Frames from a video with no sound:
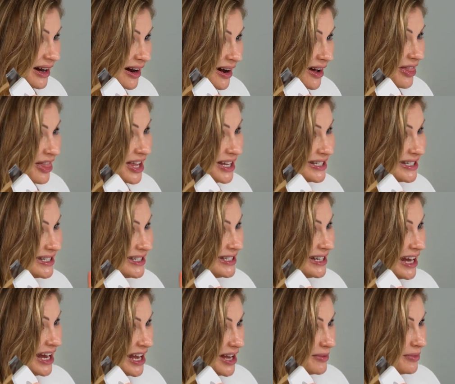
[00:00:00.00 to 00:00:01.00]
are the
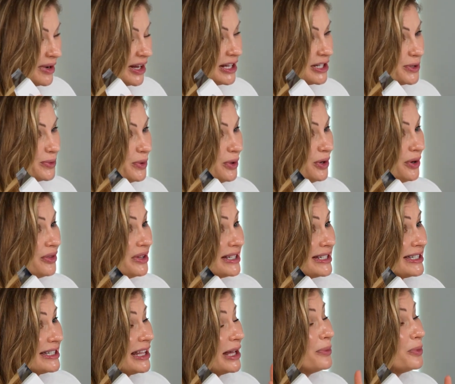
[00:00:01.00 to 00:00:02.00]
same as we're on the
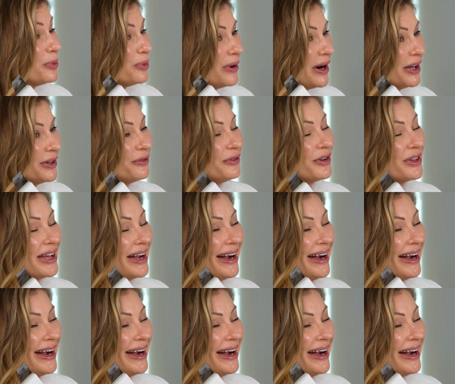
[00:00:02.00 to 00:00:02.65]
step 1 for the